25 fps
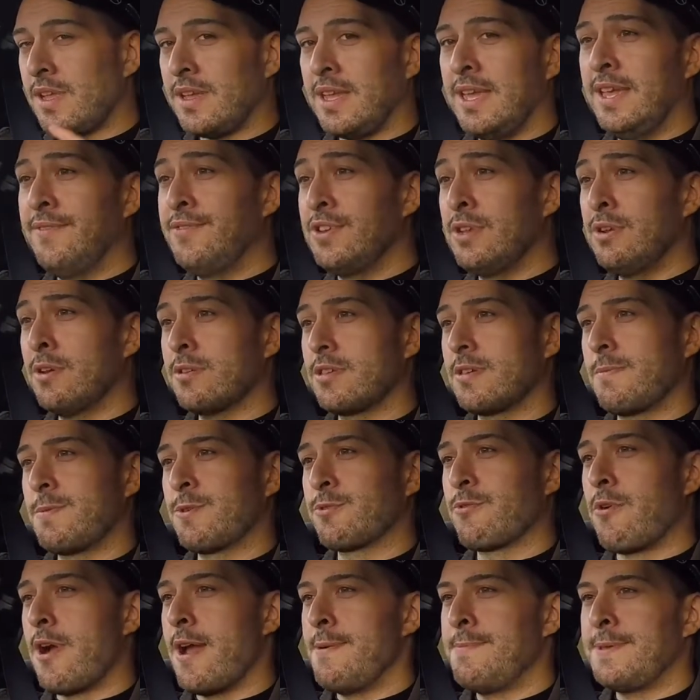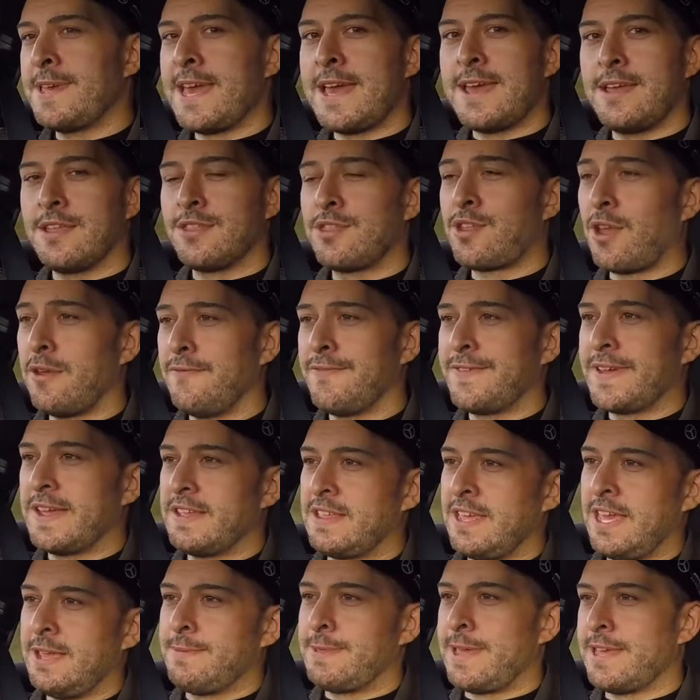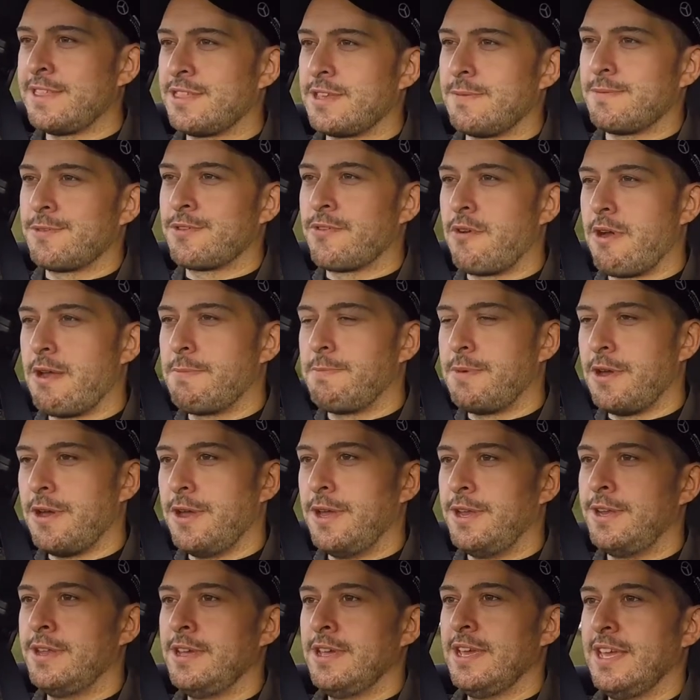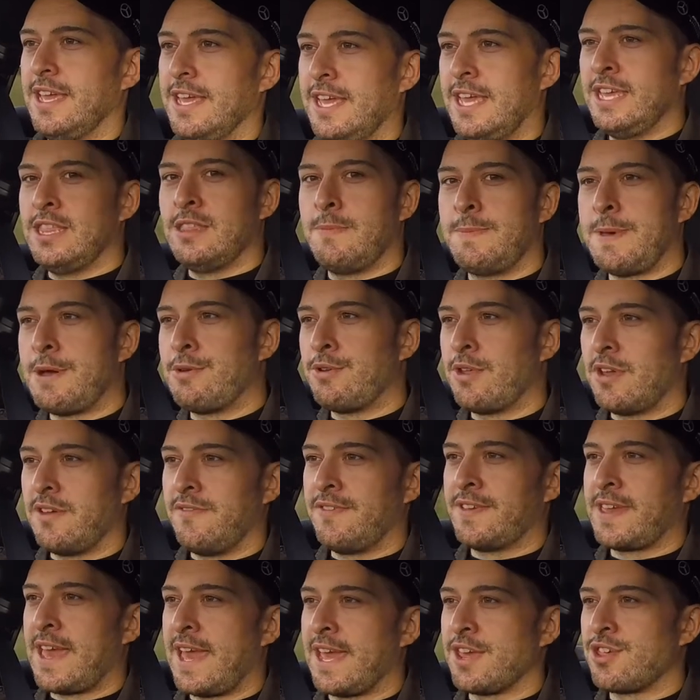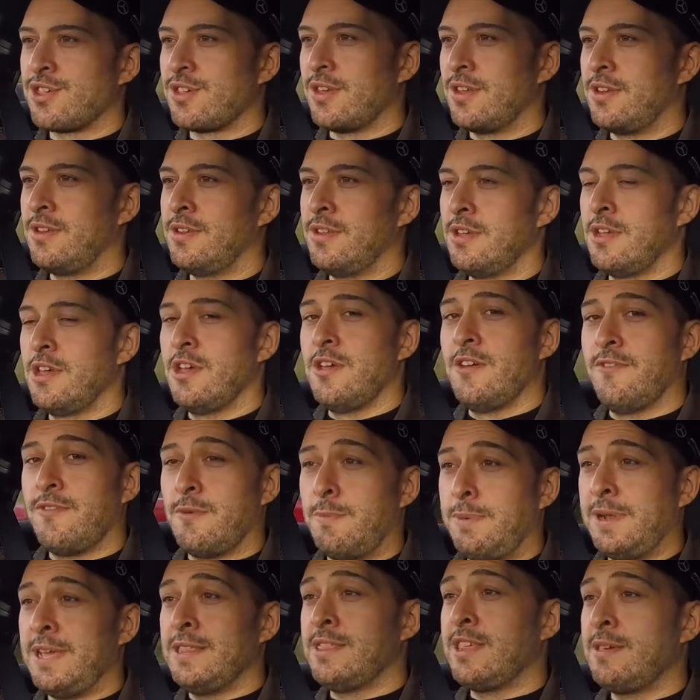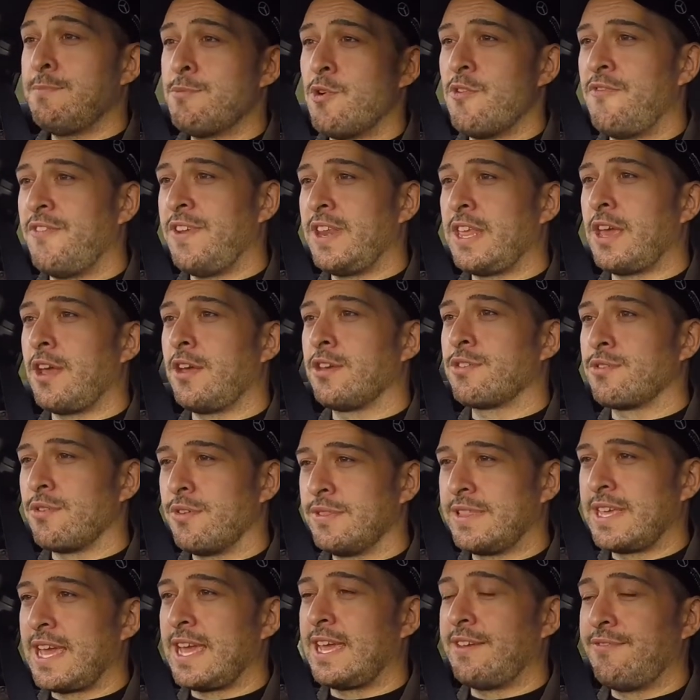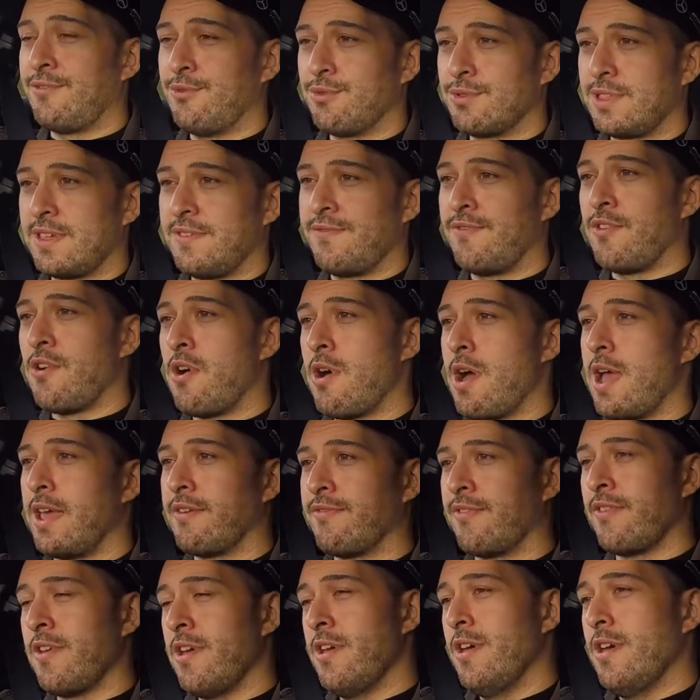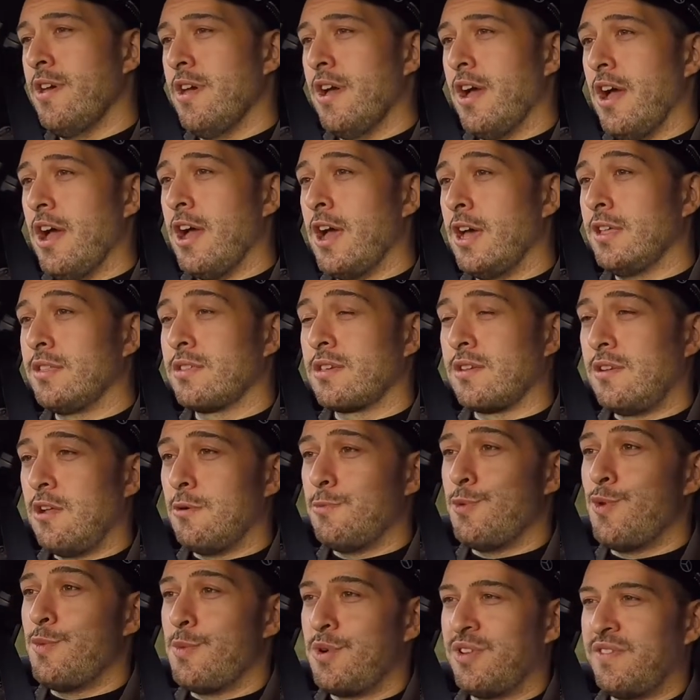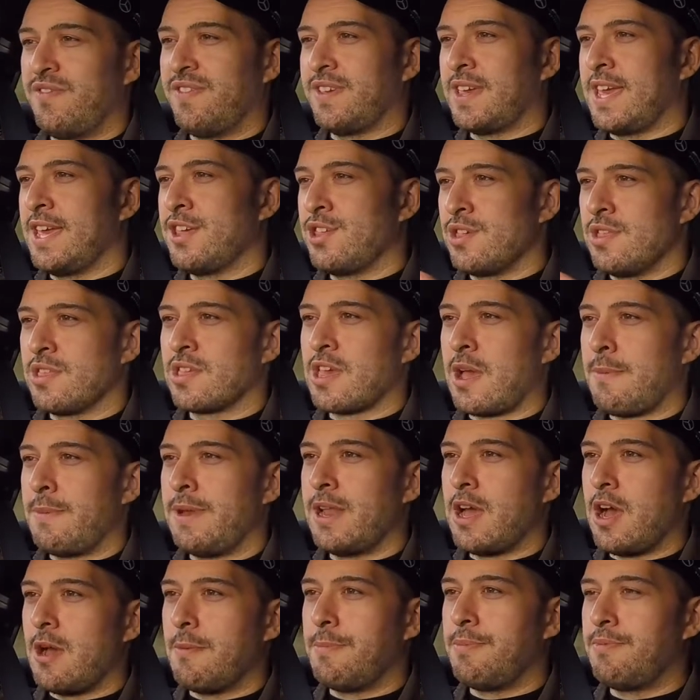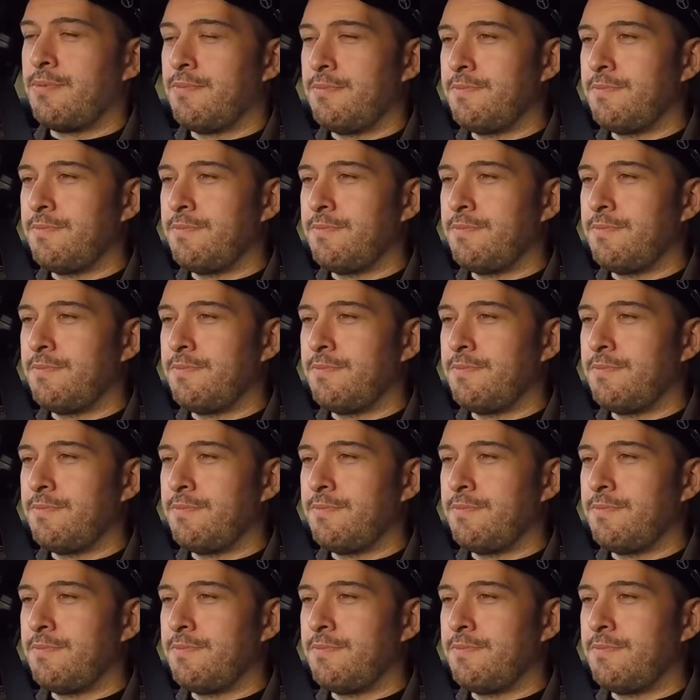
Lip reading: If you're not subscribed yet, don't forget to hit that subscribe button. Hit the bell notification for plenty more videos on the A45. There's a lot more modifications coming up.